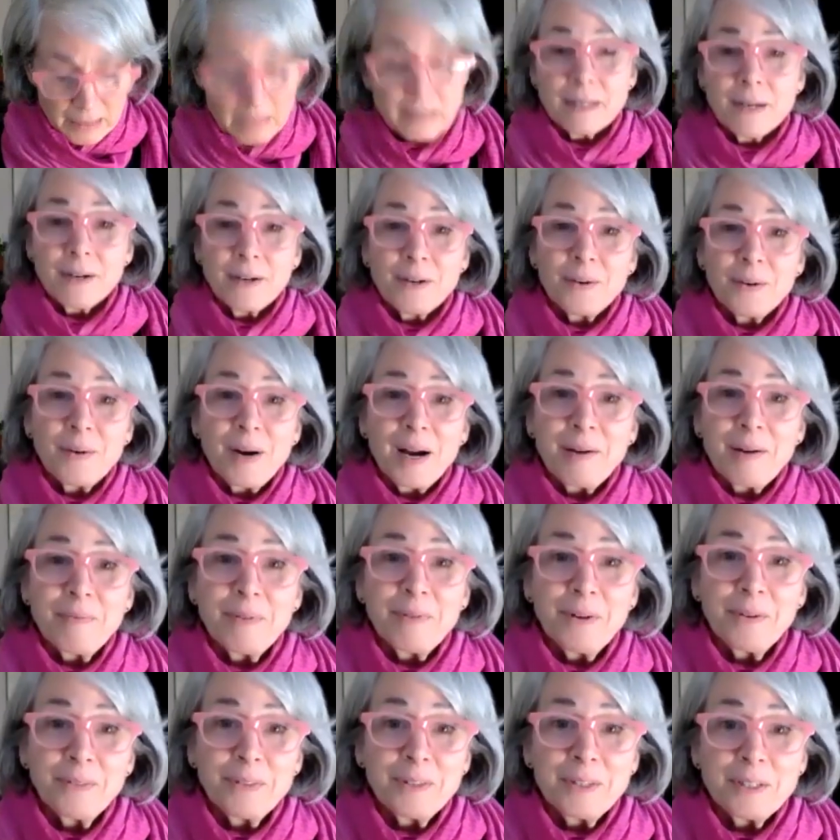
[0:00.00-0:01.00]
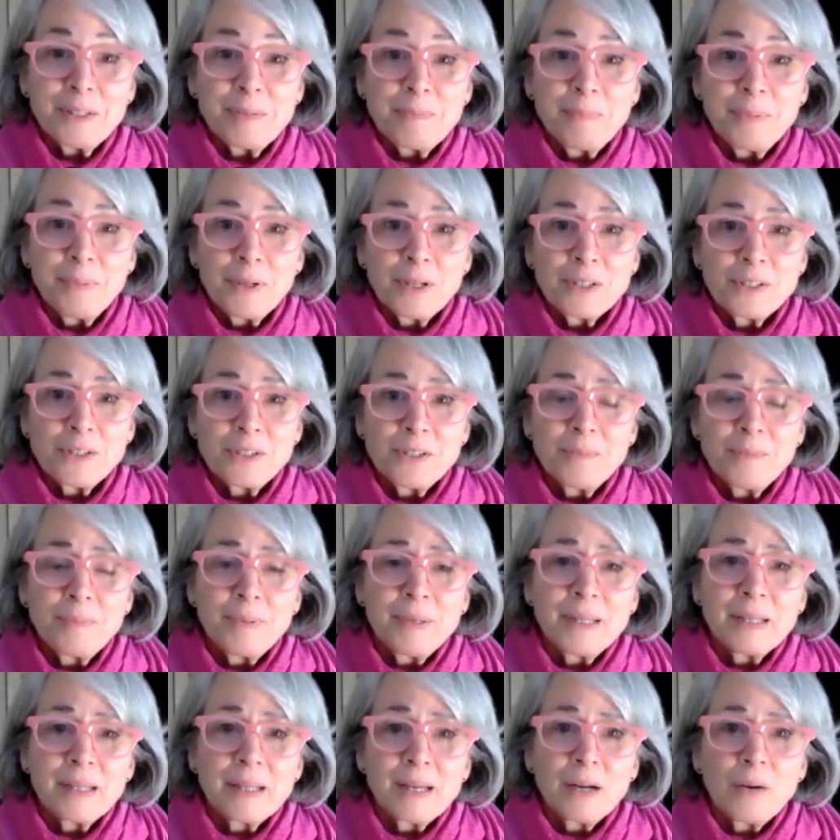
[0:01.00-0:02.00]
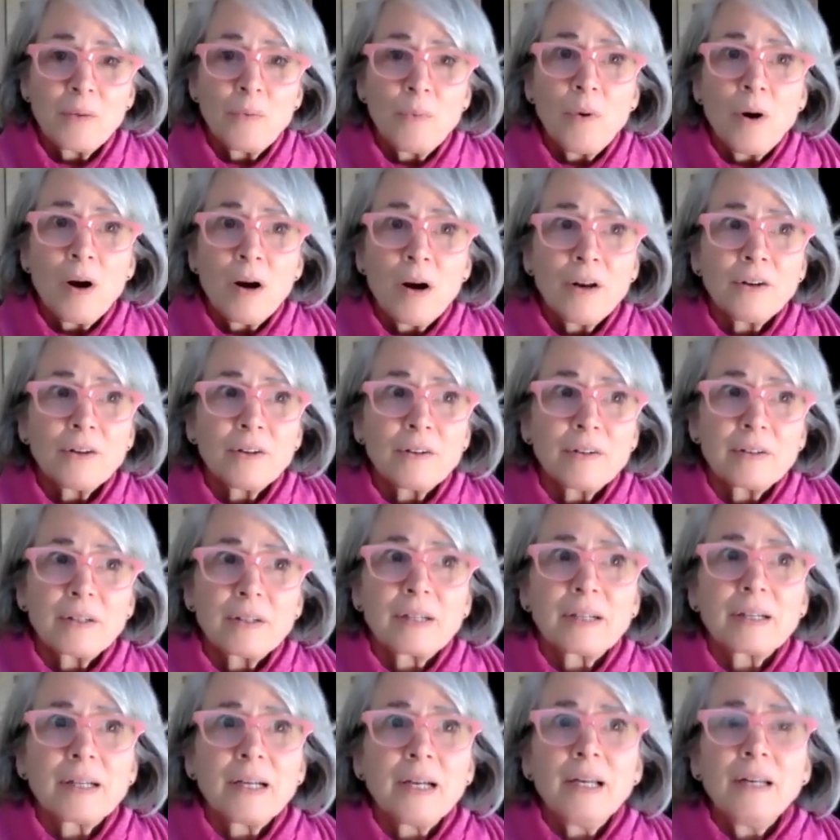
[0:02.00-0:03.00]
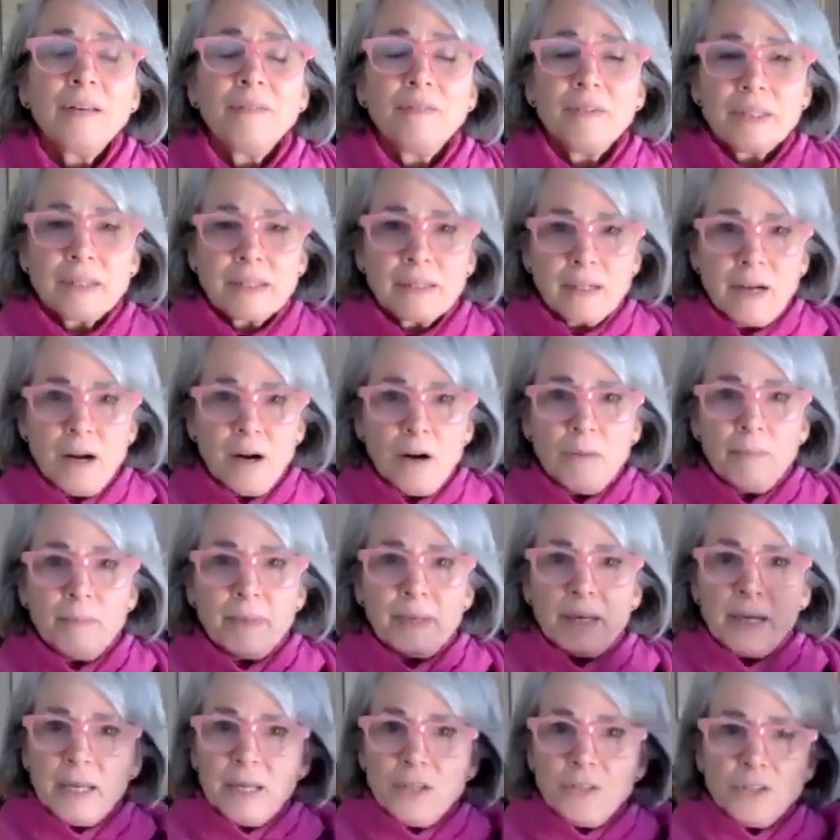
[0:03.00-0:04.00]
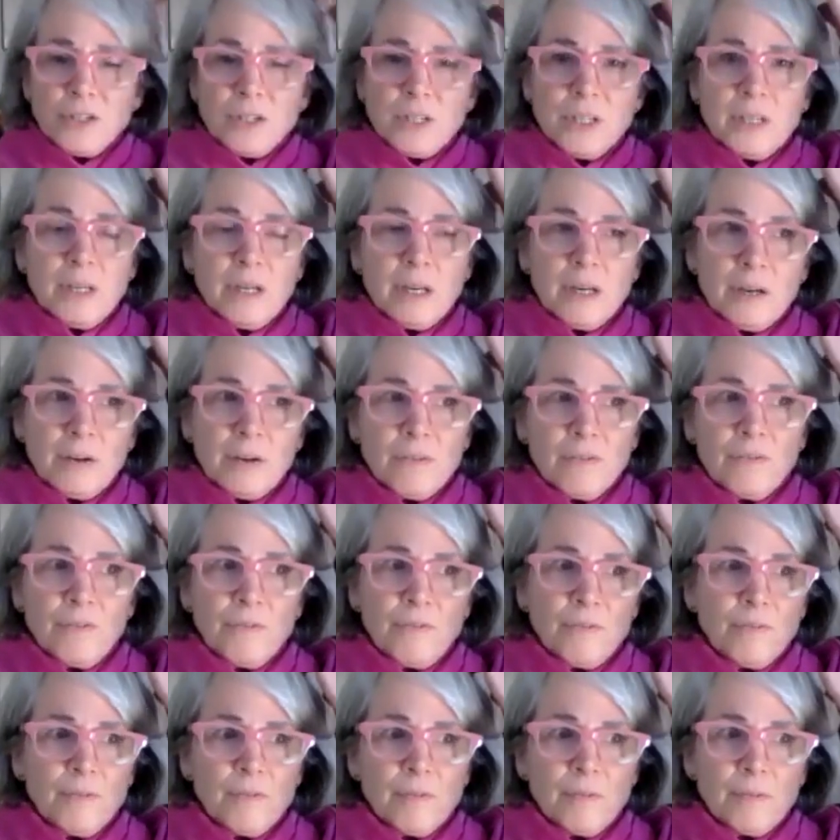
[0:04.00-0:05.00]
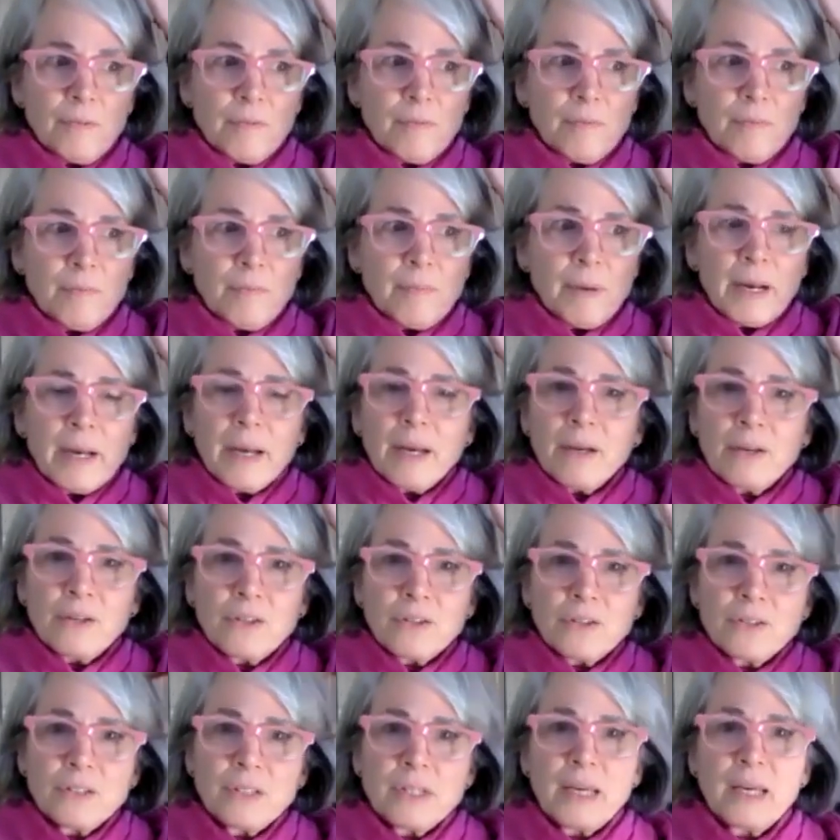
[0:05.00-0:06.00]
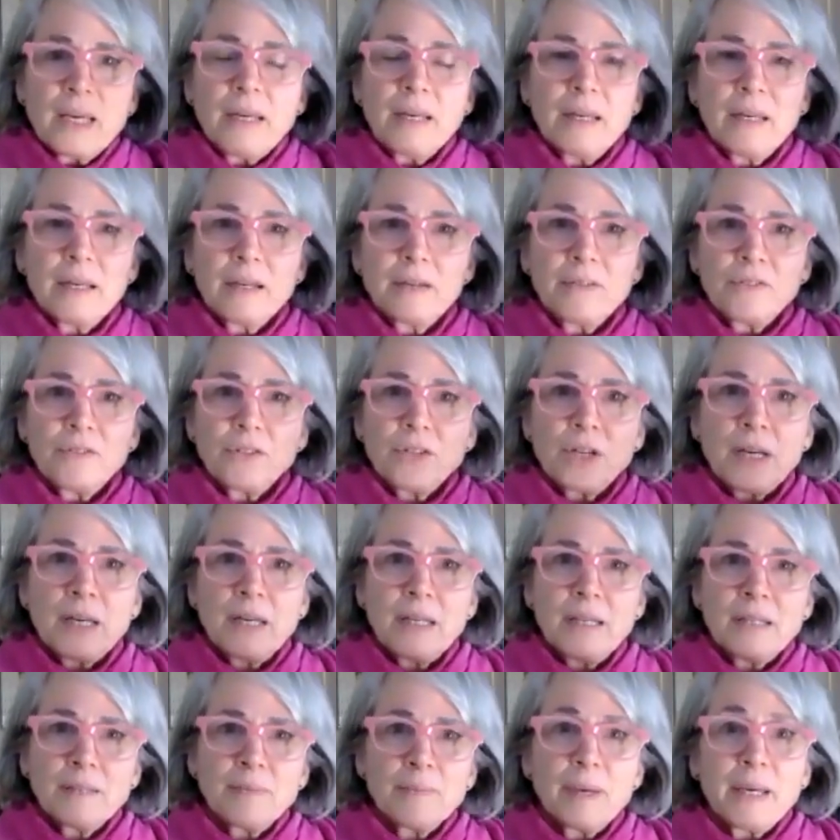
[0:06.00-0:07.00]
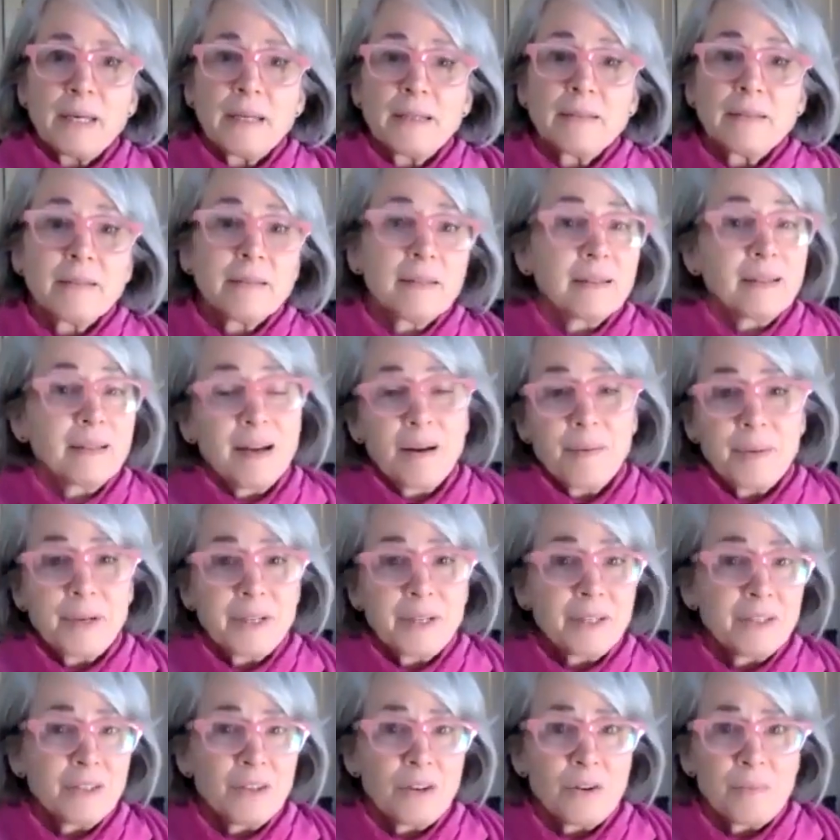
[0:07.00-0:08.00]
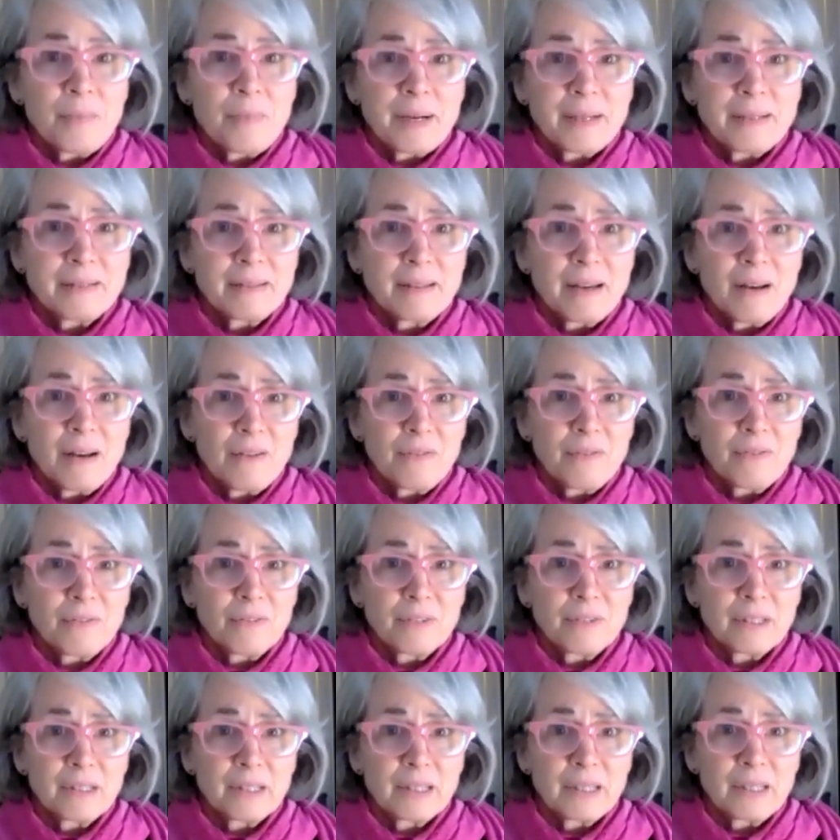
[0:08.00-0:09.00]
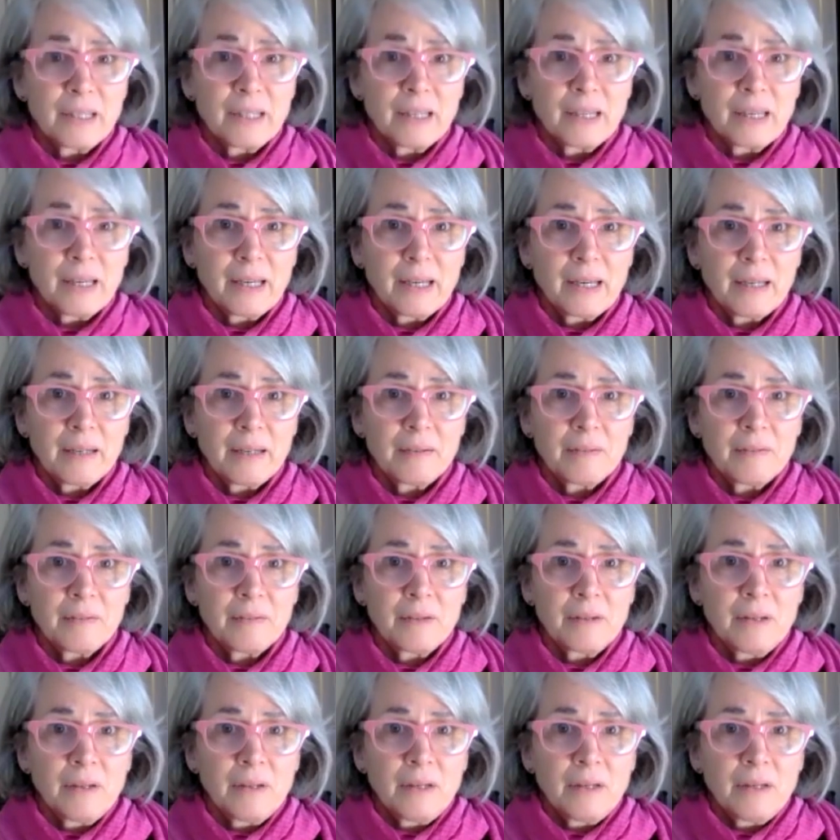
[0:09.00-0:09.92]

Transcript: so I wrote this book, To Be Like Water, kind of as a culmination of my understanding of Chinese medicine and coming to know myself, really. And